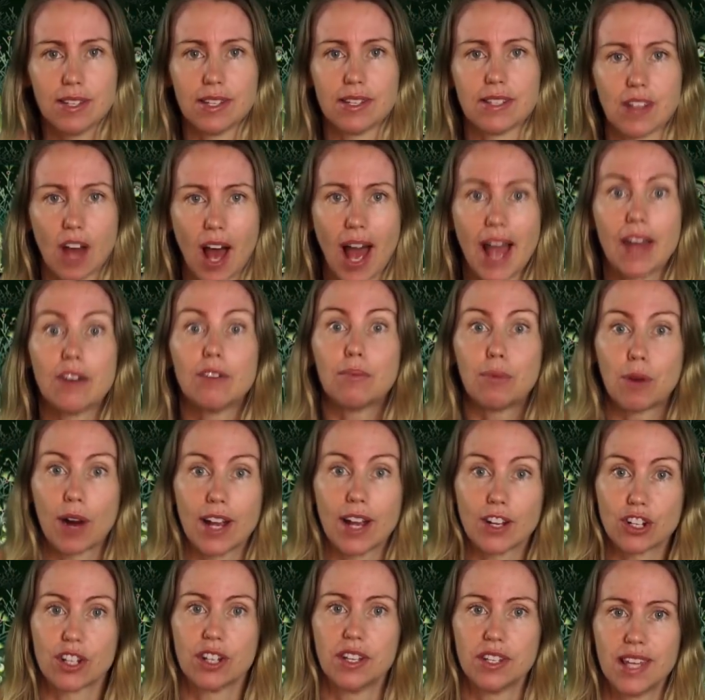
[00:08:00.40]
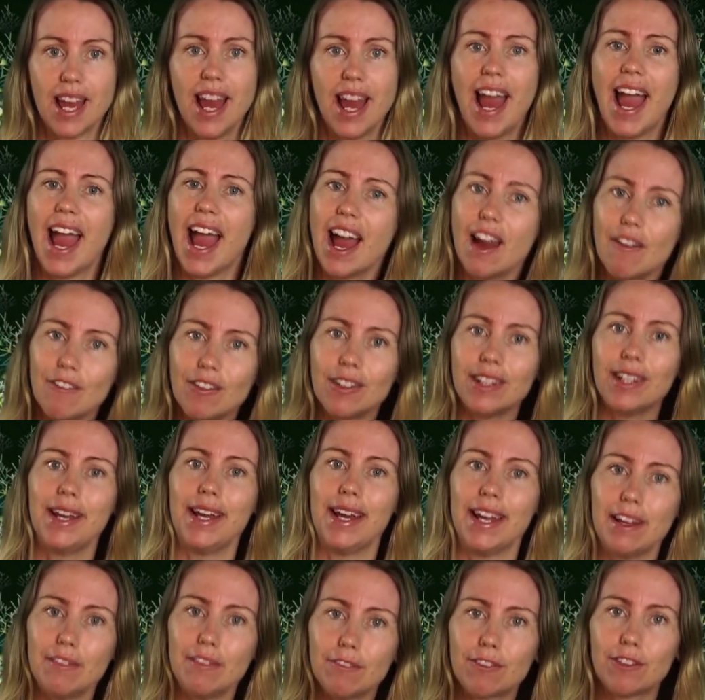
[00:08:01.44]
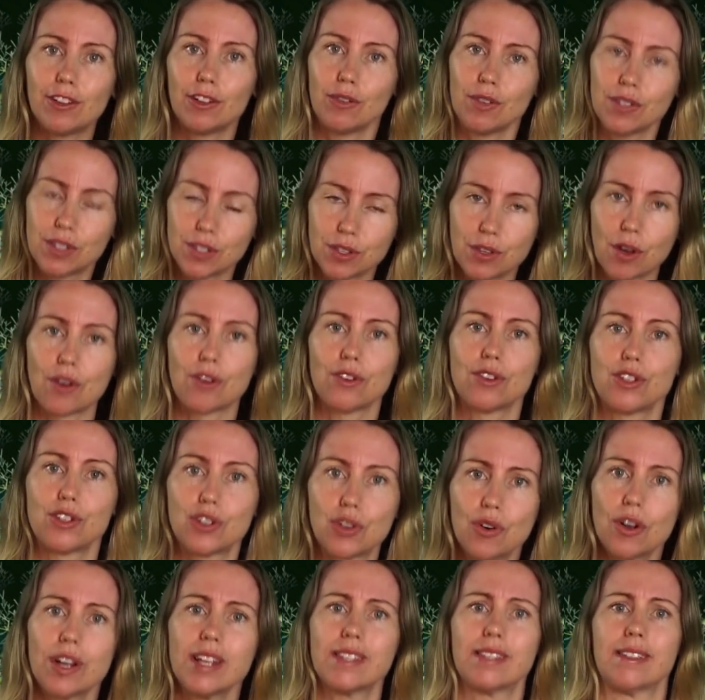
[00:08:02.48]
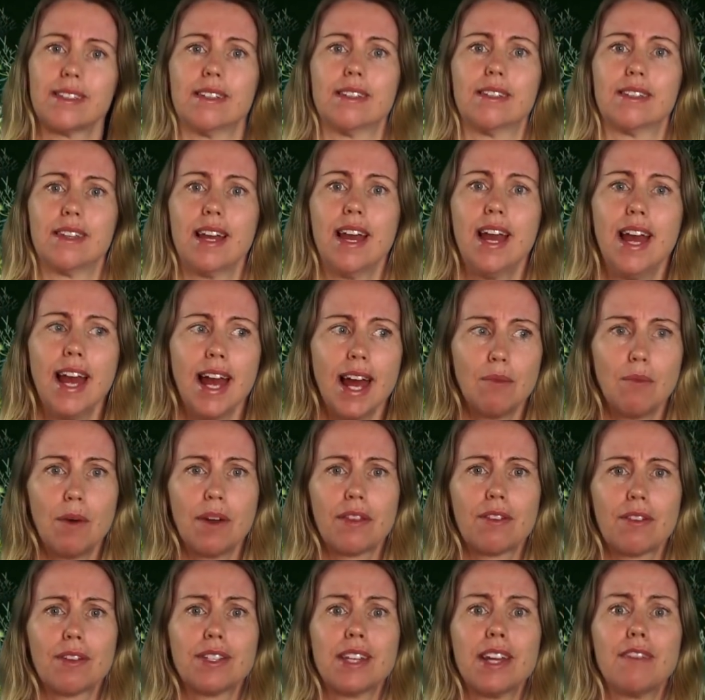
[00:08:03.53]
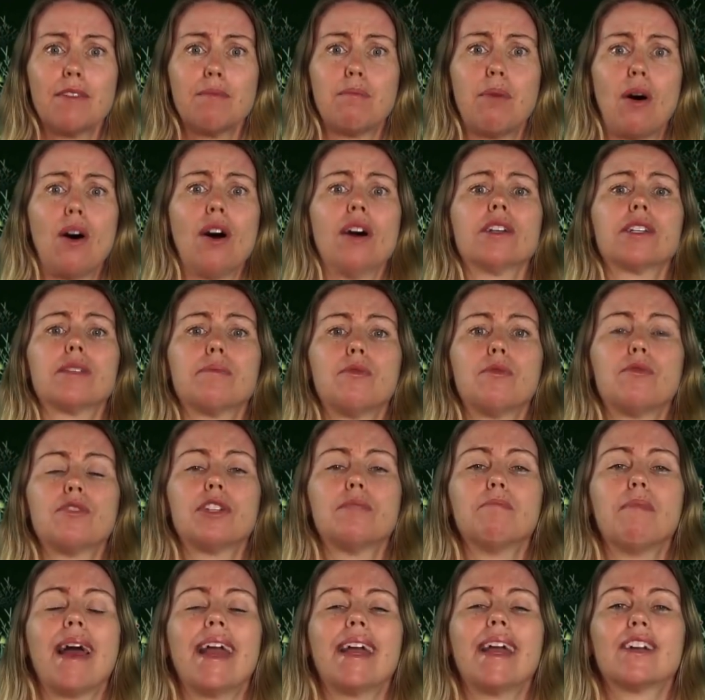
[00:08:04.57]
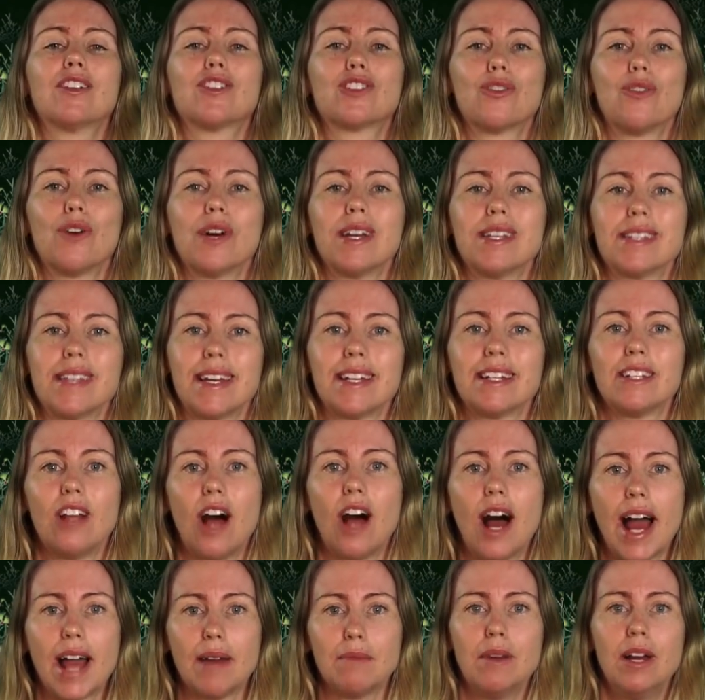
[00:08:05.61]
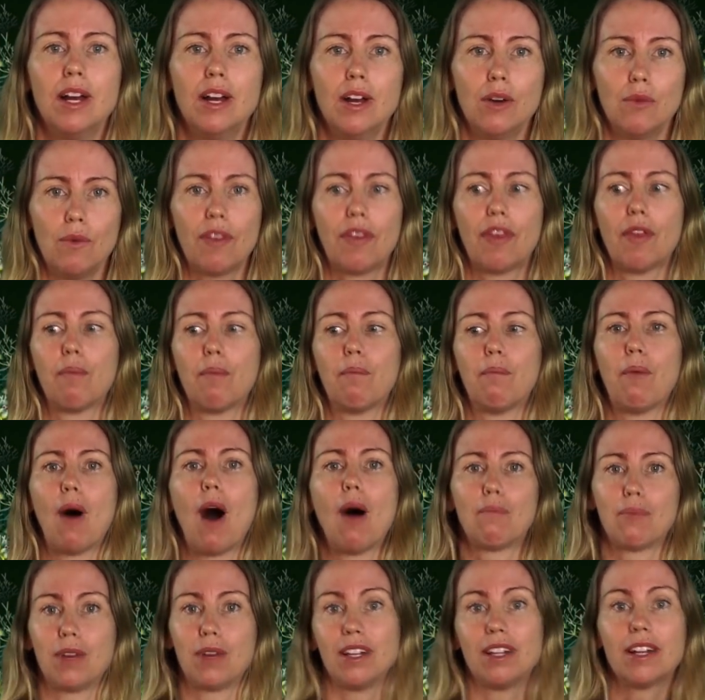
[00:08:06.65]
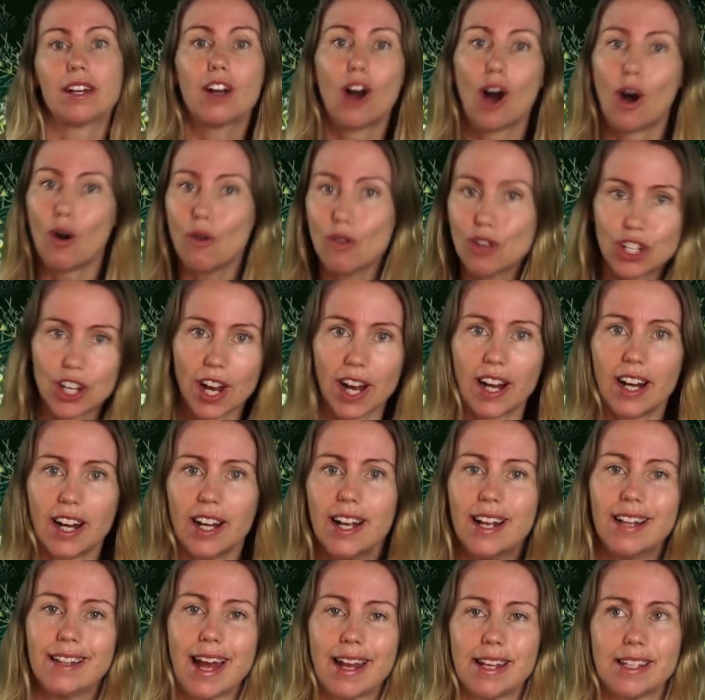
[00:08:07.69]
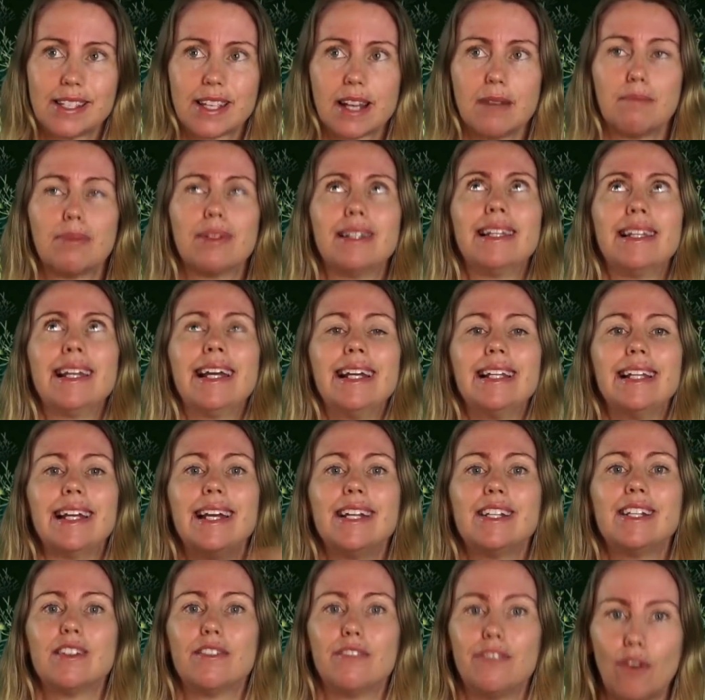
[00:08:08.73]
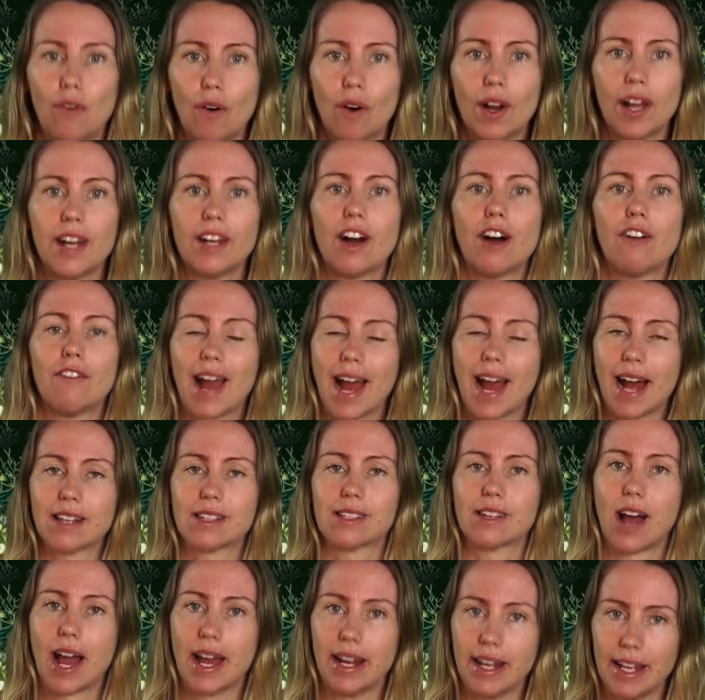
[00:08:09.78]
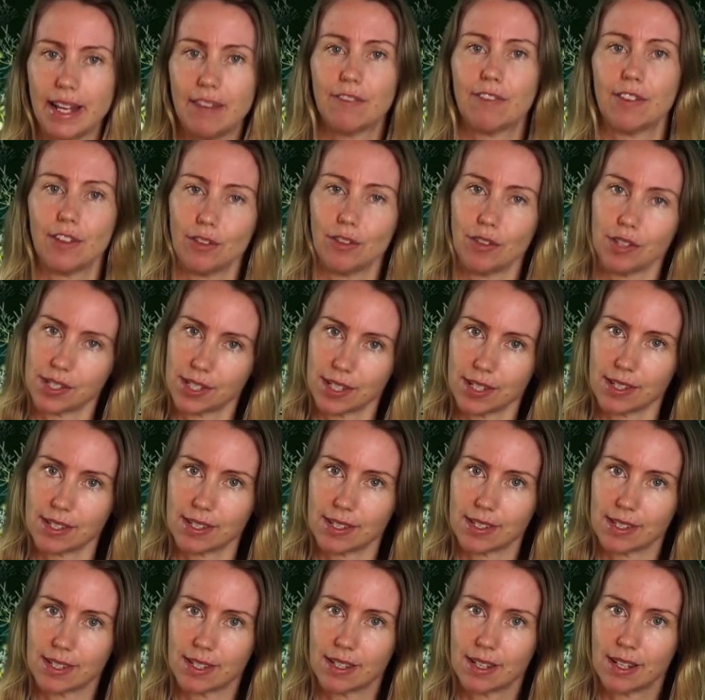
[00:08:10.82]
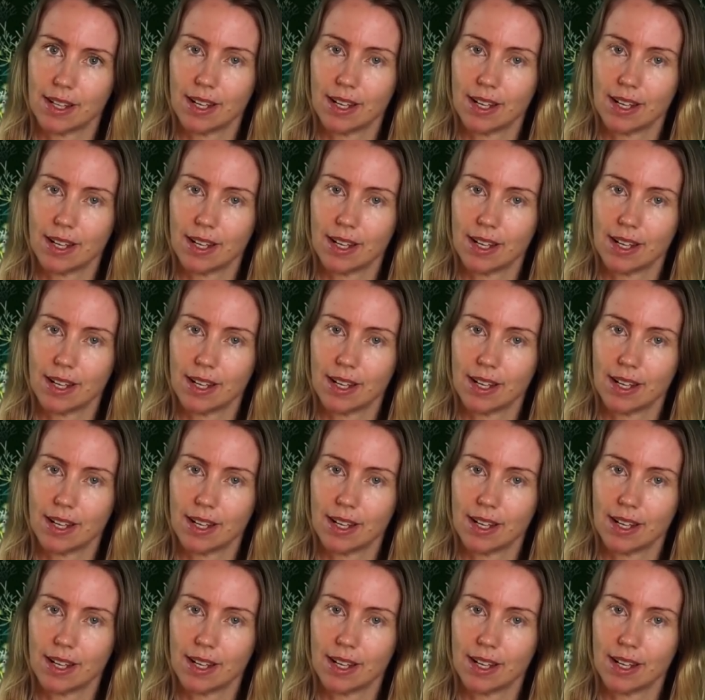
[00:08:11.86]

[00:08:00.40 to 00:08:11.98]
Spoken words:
societal pressures heavily influence those choices, and whether it's even possible to make a choice in line with the popular culture that is completely devoid of outside influences.